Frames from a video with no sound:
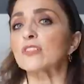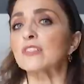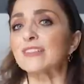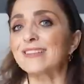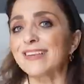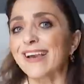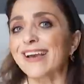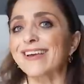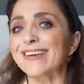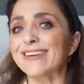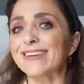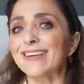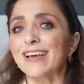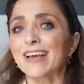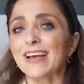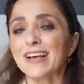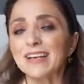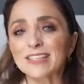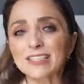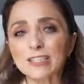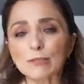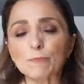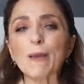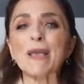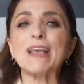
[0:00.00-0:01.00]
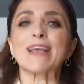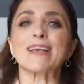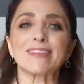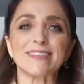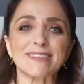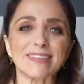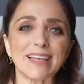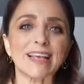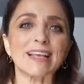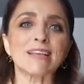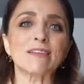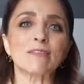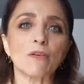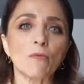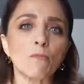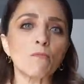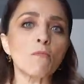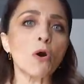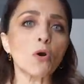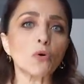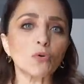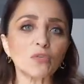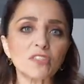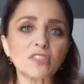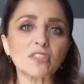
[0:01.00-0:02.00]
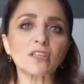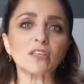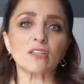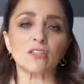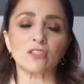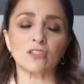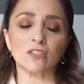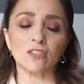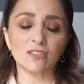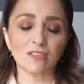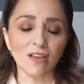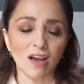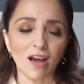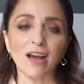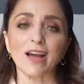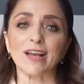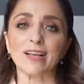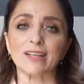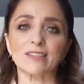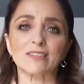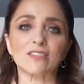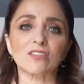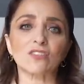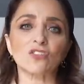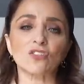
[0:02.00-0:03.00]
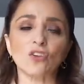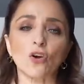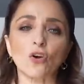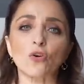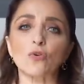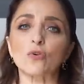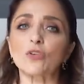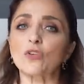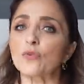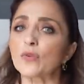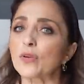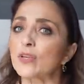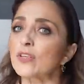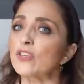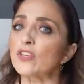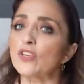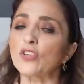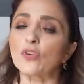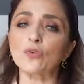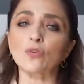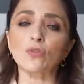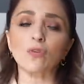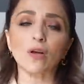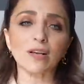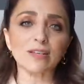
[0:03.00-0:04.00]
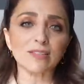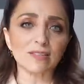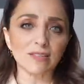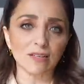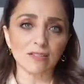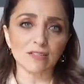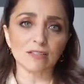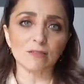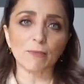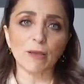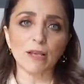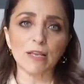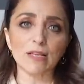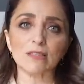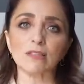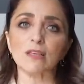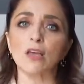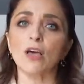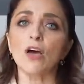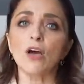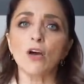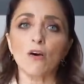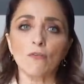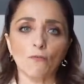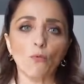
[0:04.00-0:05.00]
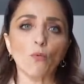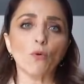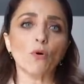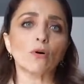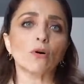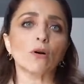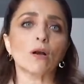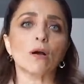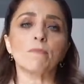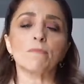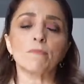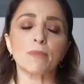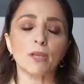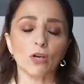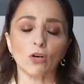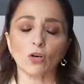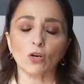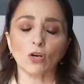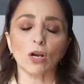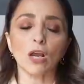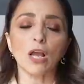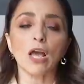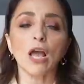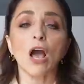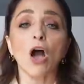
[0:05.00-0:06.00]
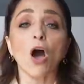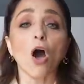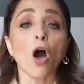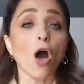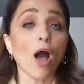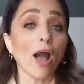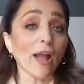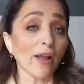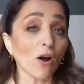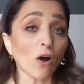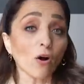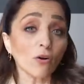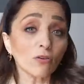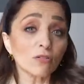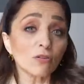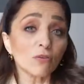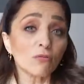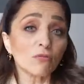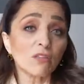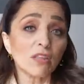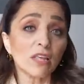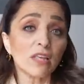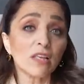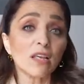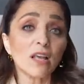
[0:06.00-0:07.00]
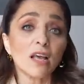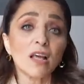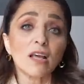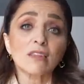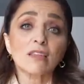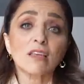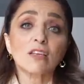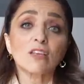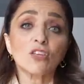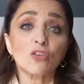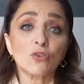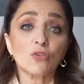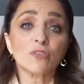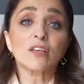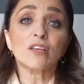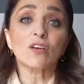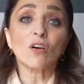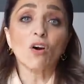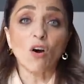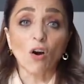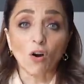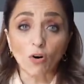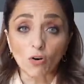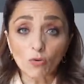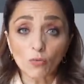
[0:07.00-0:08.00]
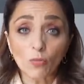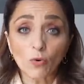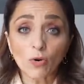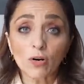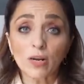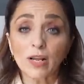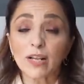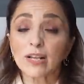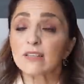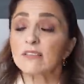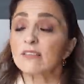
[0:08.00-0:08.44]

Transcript: a dead space in most designs. So you can utilize that space for a mirror. I also think that using artwork